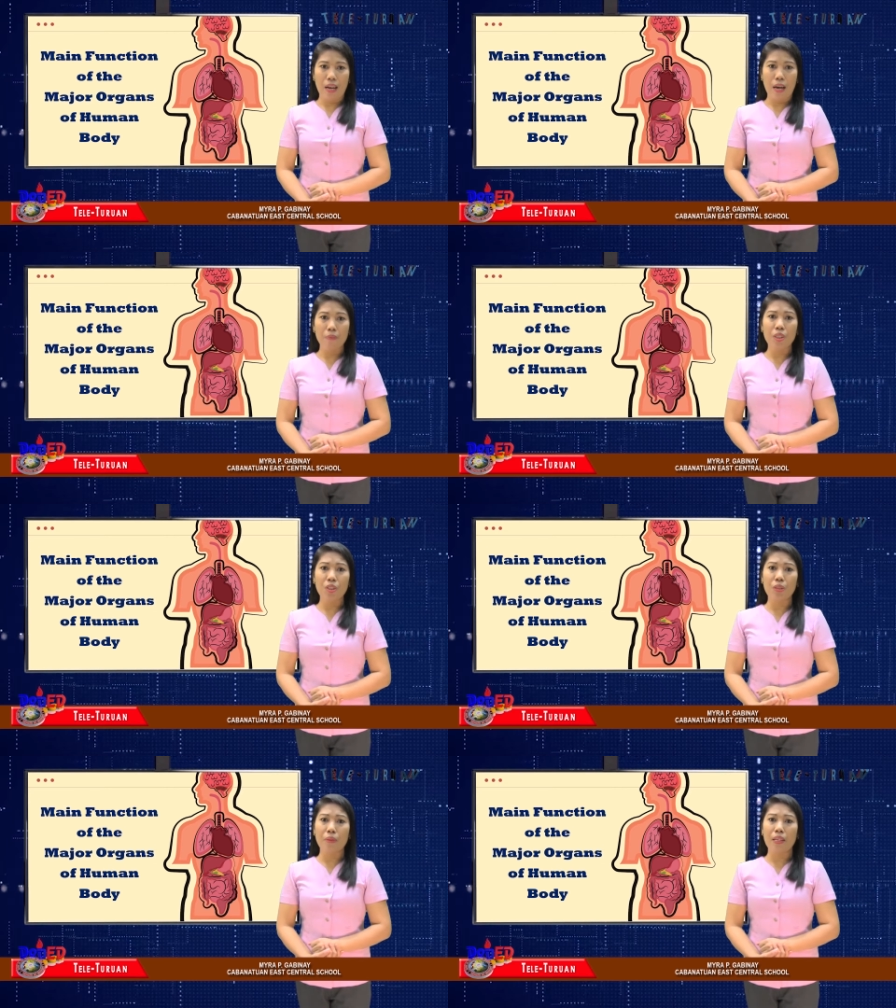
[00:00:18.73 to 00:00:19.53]
I'm
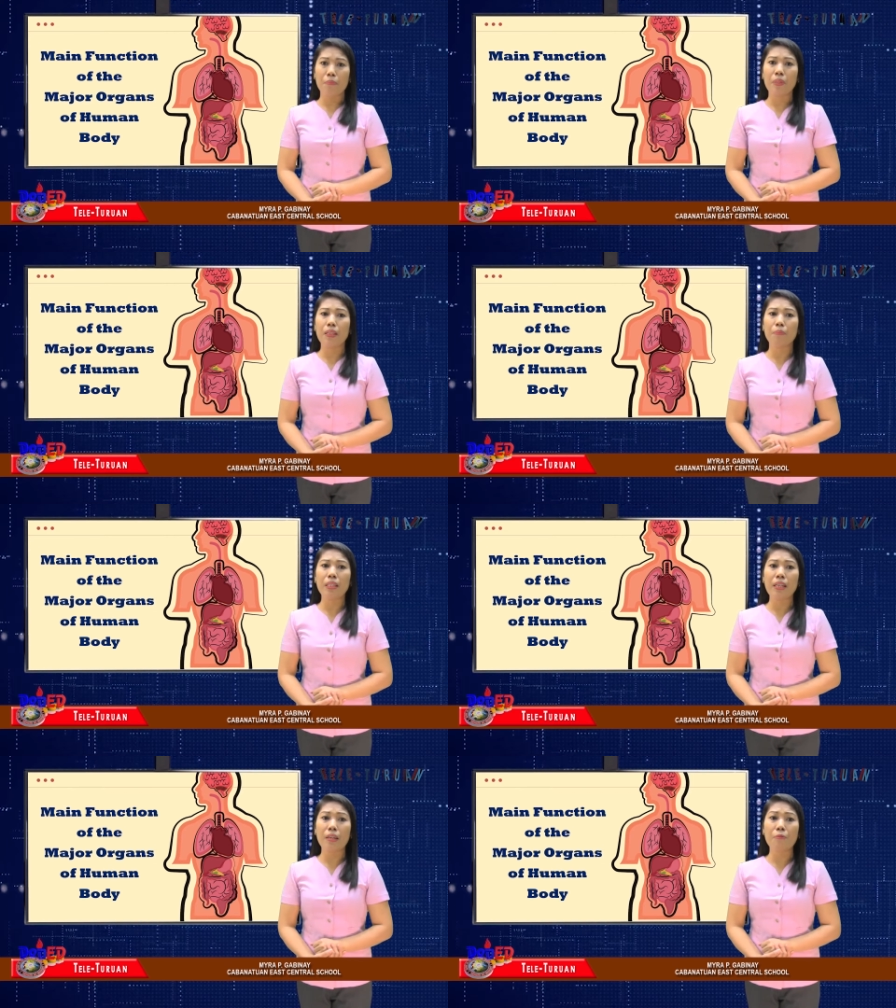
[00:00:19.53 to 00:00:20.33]
teacher Myra
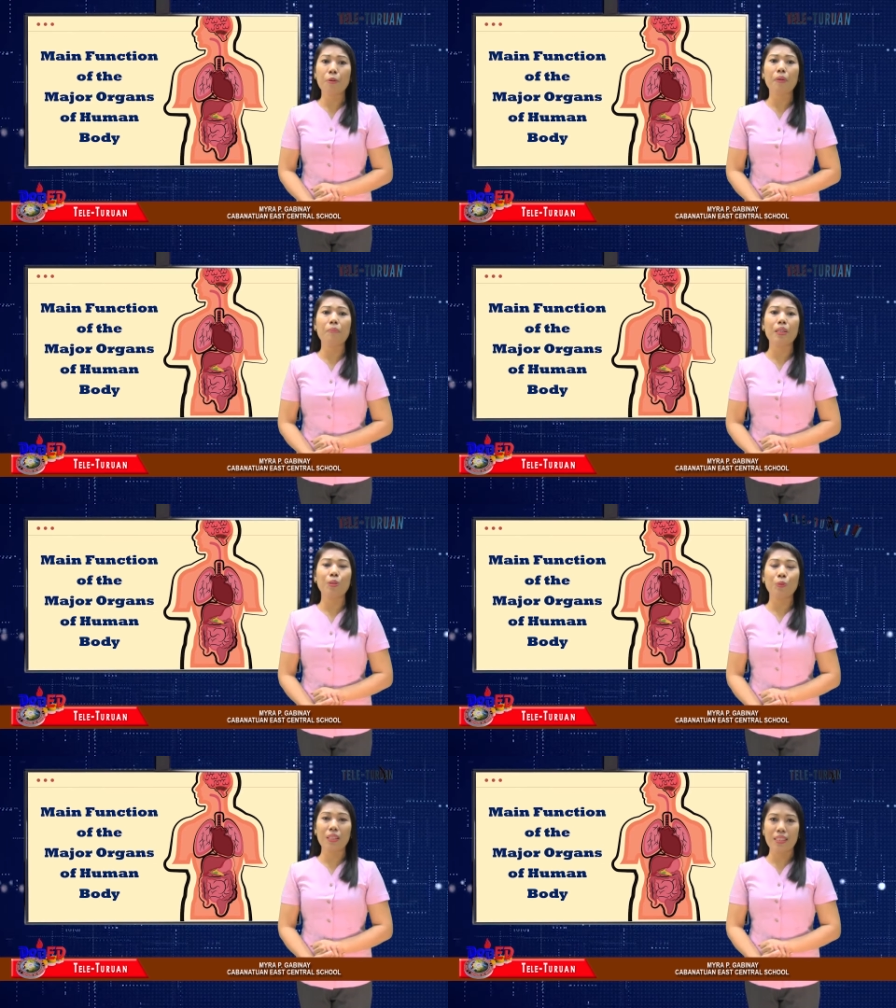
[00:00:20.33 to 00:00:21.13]
Gabinay from
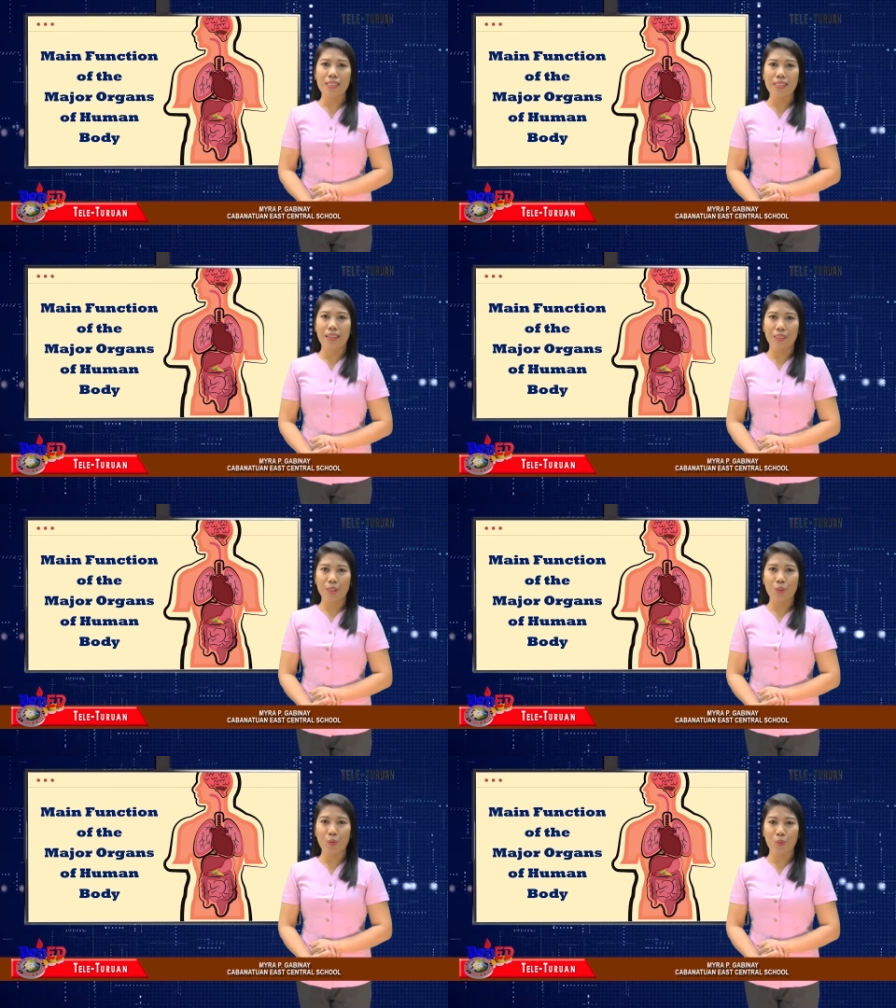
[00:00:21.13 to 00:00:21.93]
Cabanatuan East
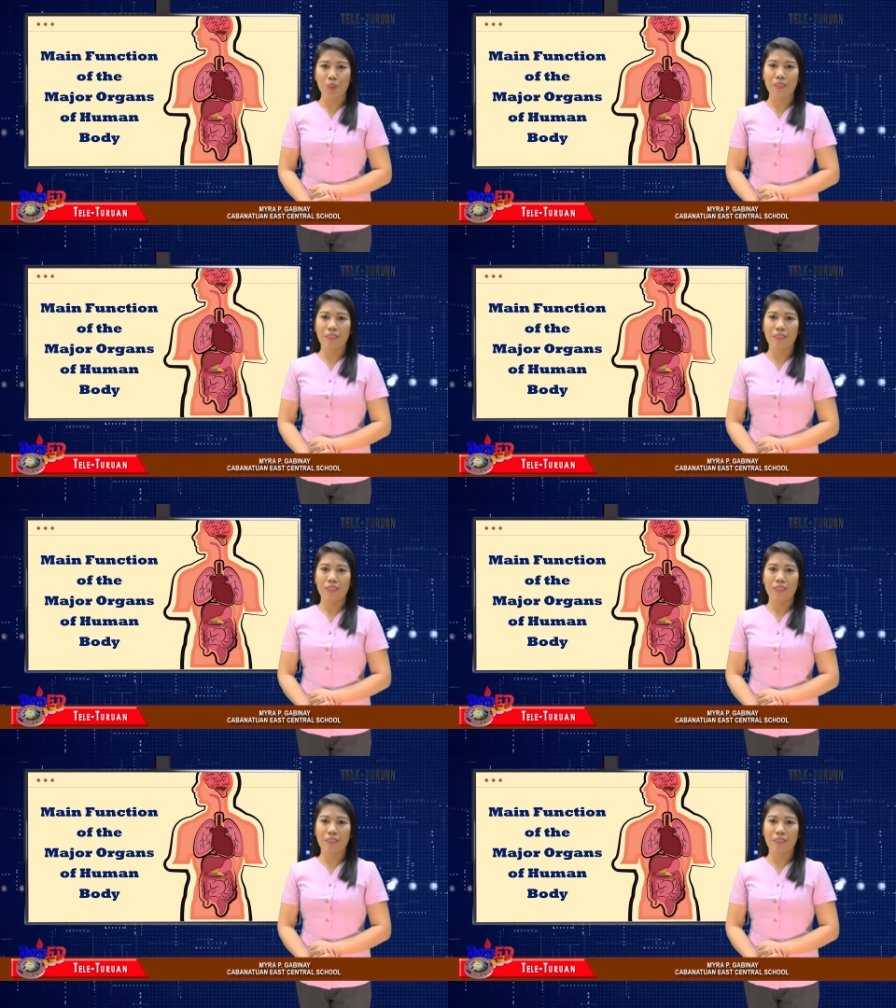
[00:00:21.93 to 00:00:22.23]
Central School.